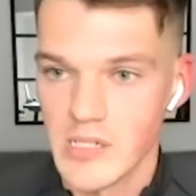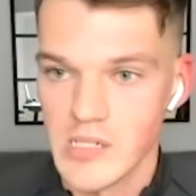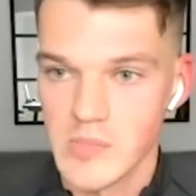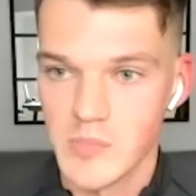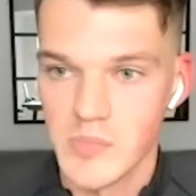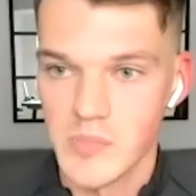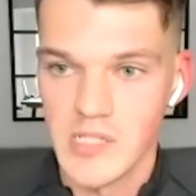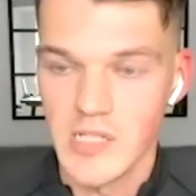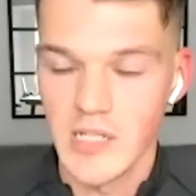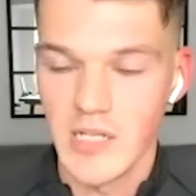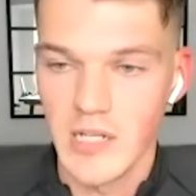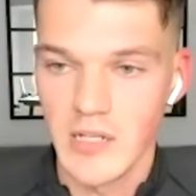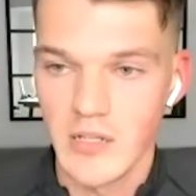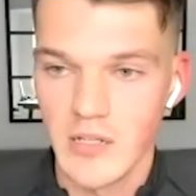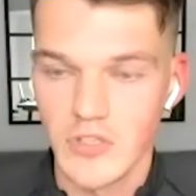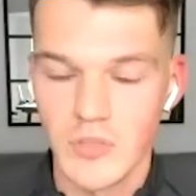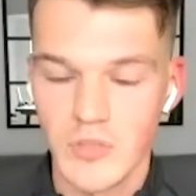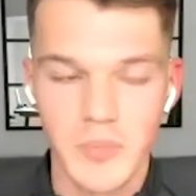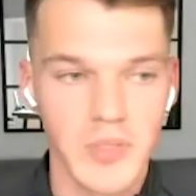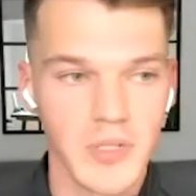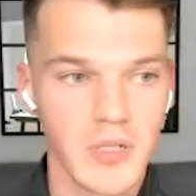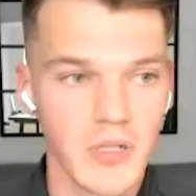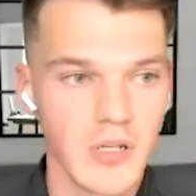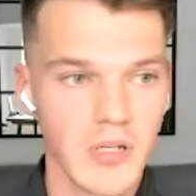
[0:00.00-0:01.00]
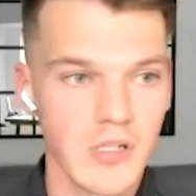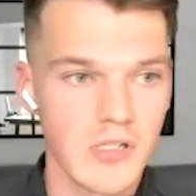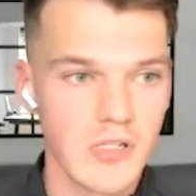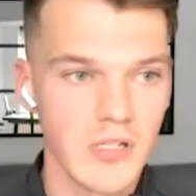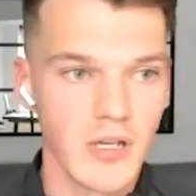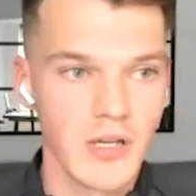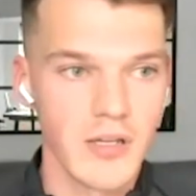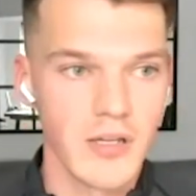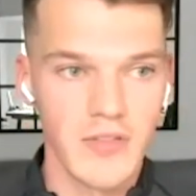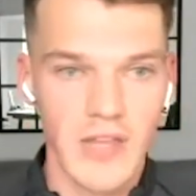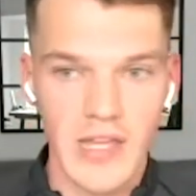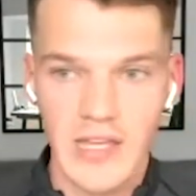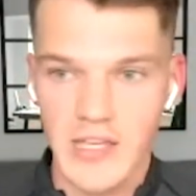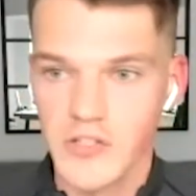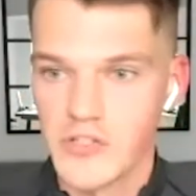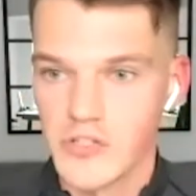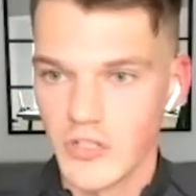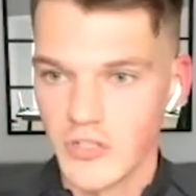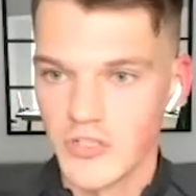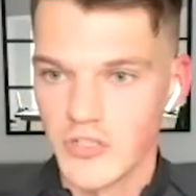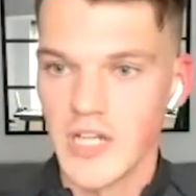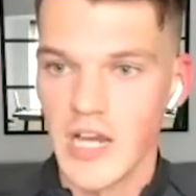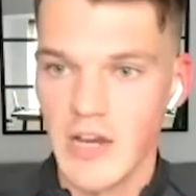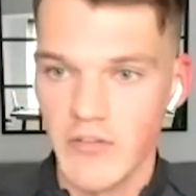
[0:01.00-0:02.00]
particularly entrepreneurs, that they can
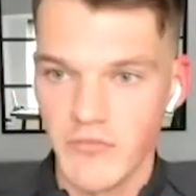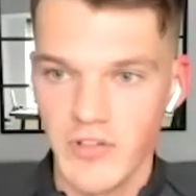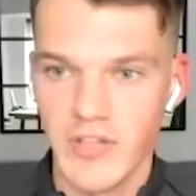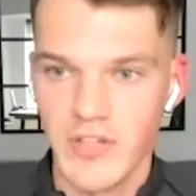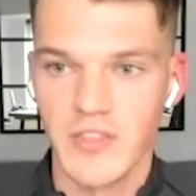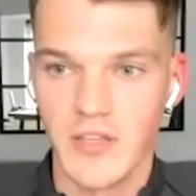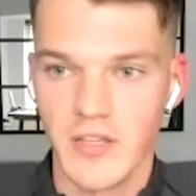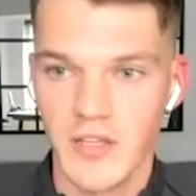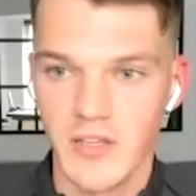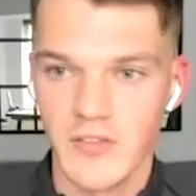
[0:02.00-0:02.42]
touch everything.